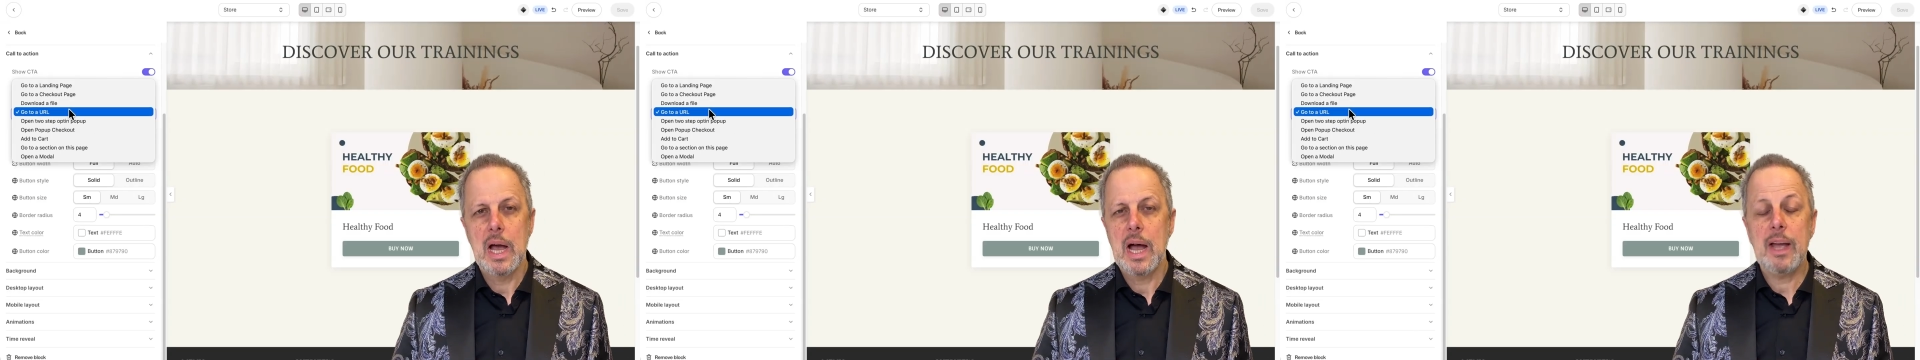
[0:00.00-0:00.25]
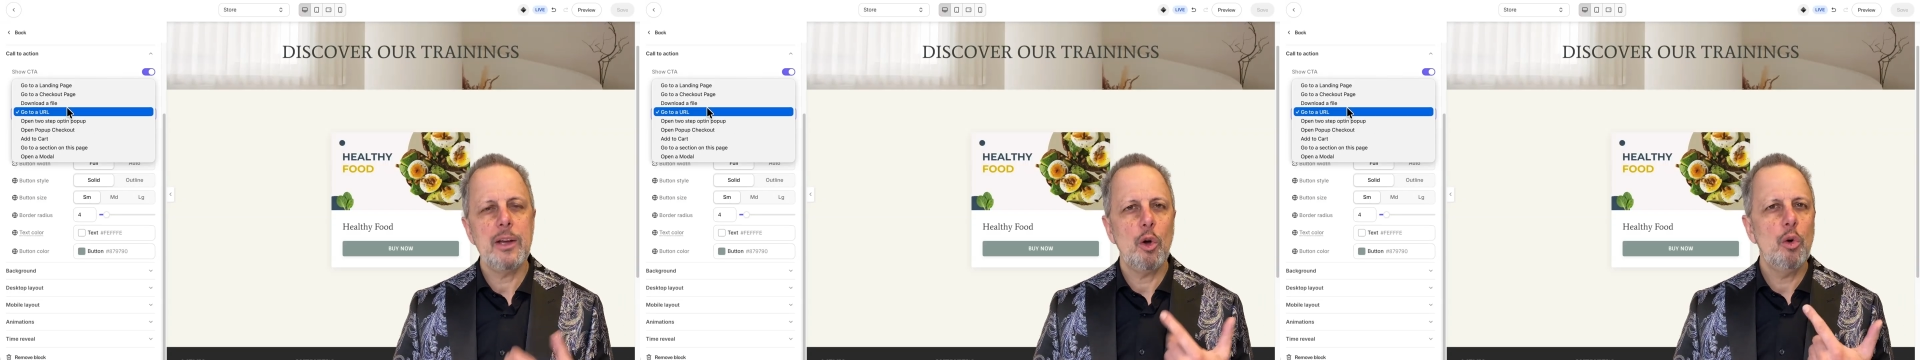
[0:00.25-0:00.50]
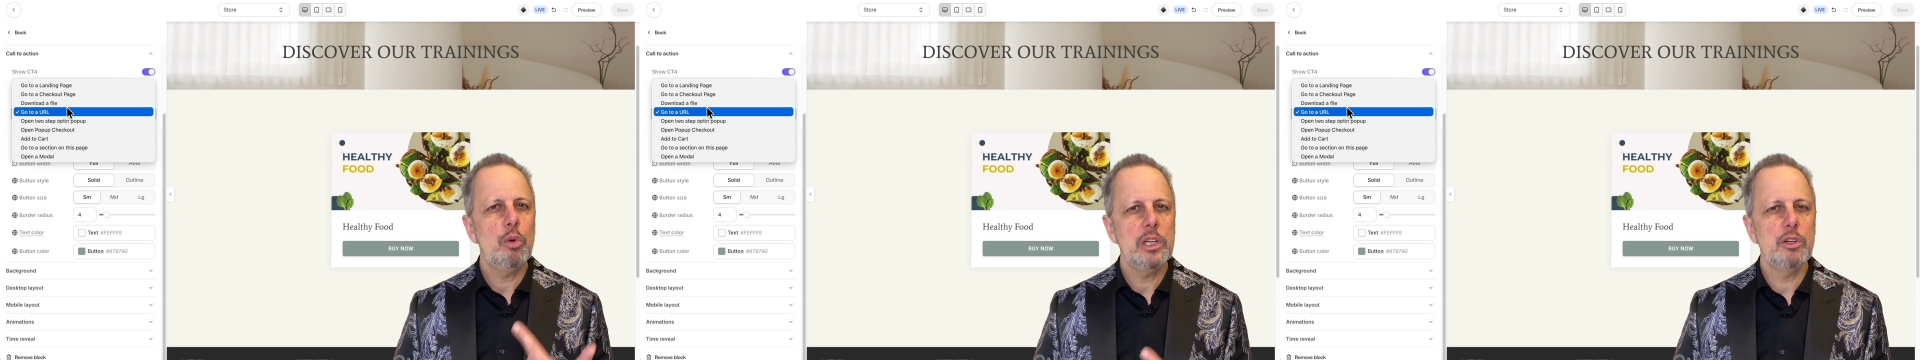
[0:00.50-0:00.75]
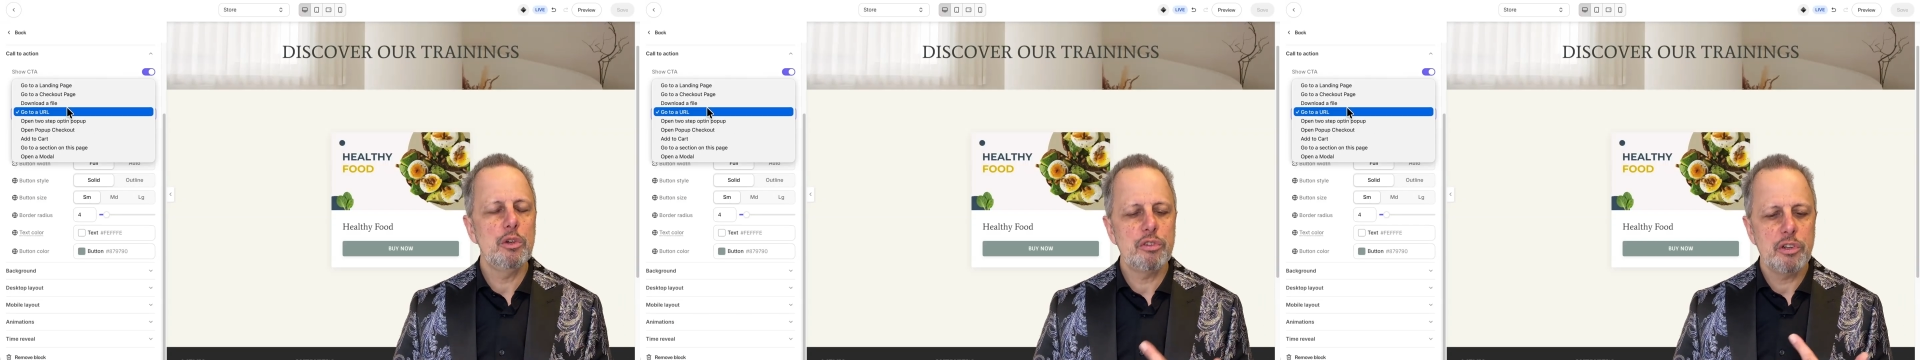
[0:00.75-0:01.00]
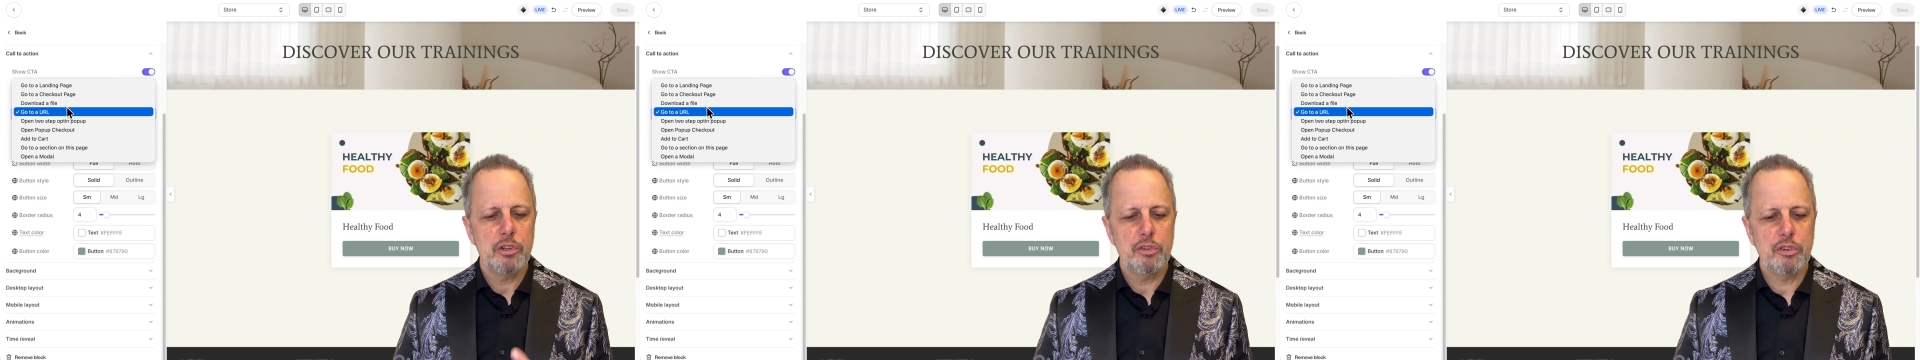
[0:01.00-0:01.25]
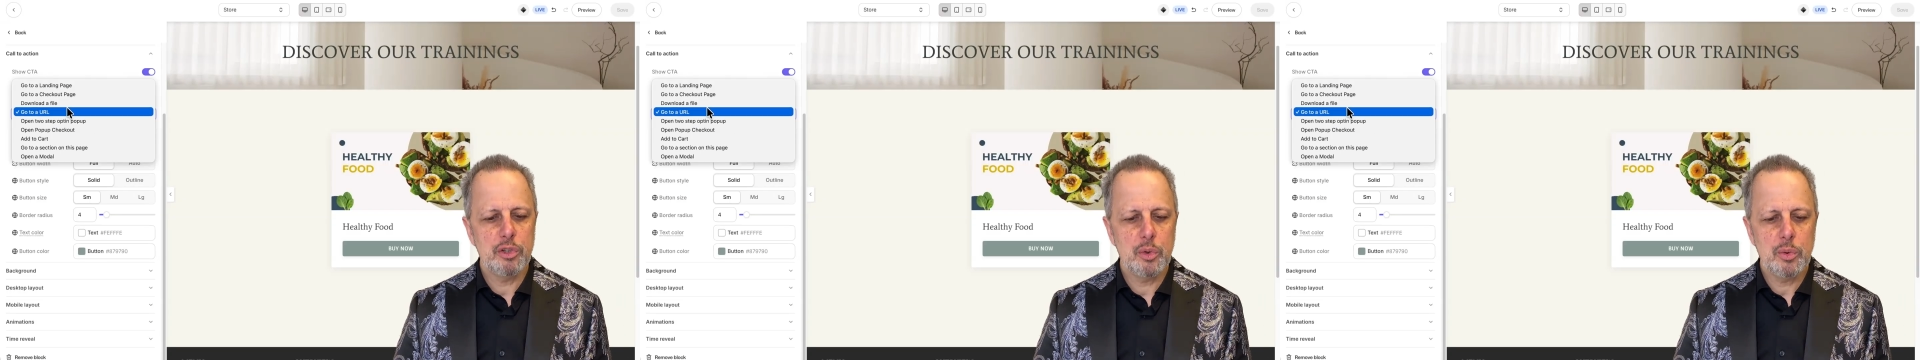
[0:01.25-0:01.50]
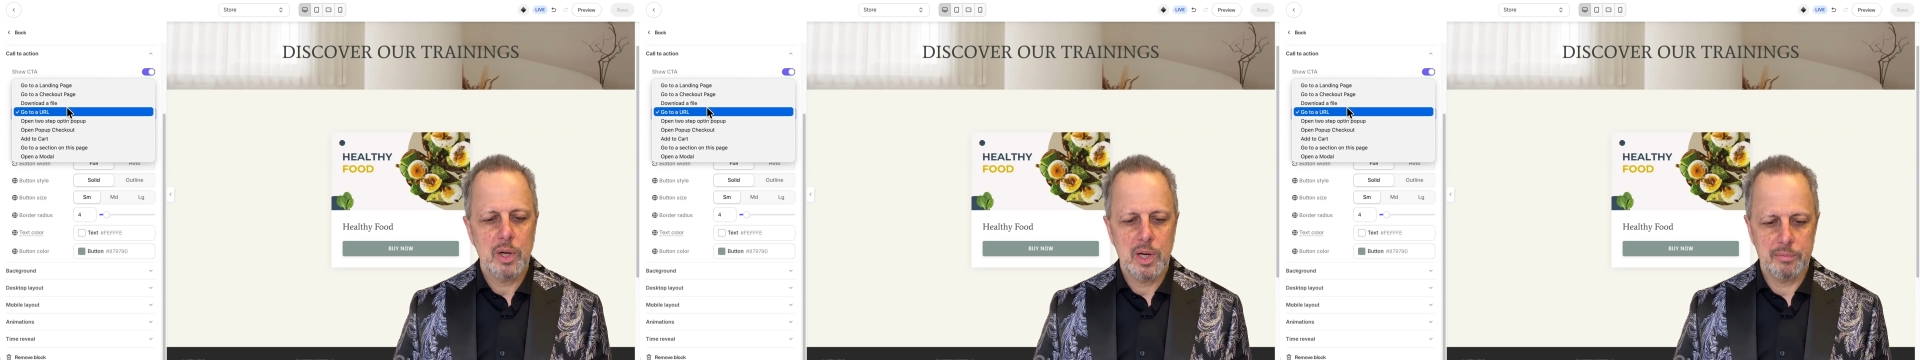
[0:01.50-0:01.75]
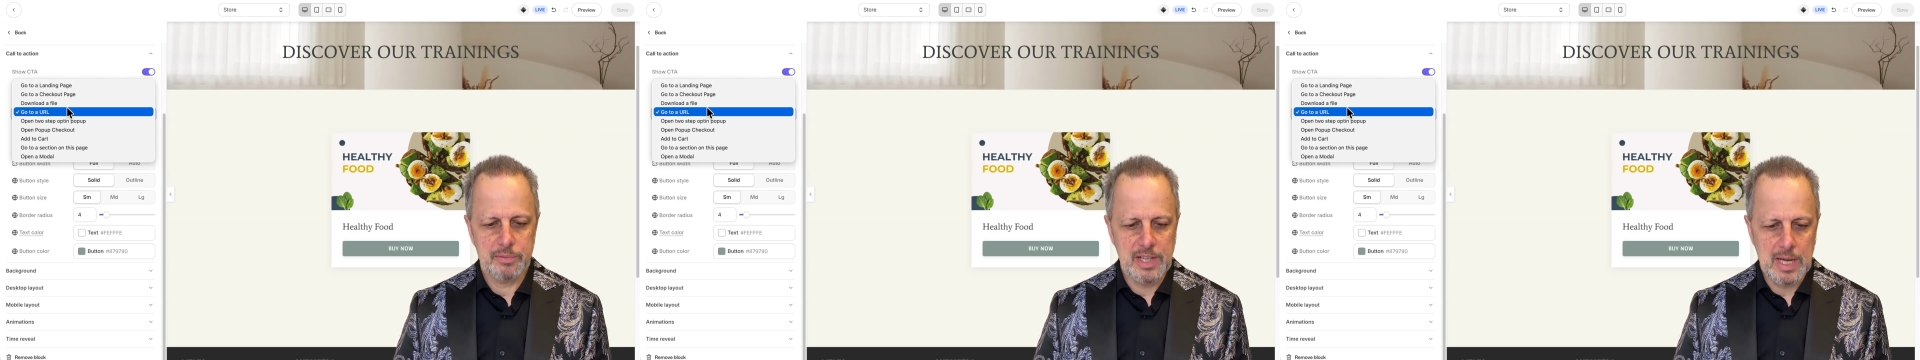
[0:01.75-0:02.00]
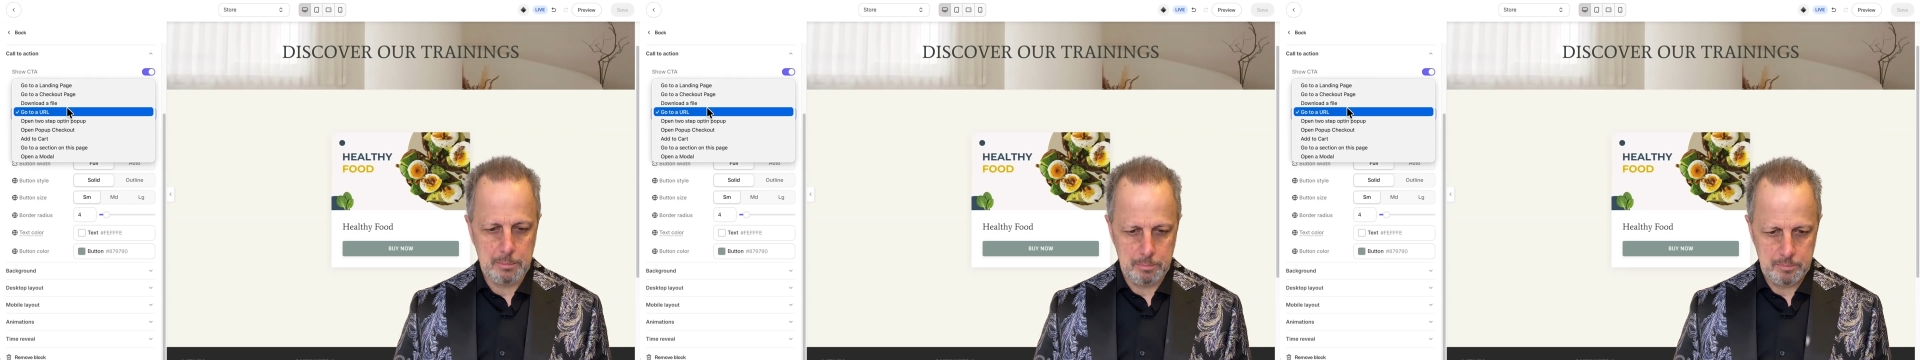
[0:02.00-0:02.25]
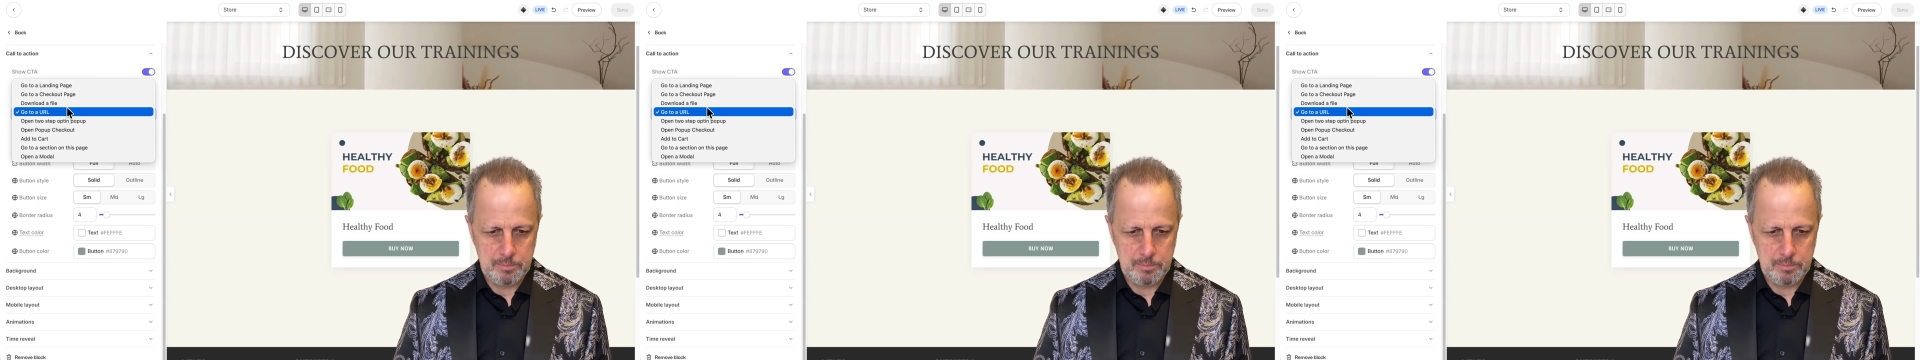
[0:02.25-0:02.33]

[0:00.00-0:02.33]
I only use 2 of them.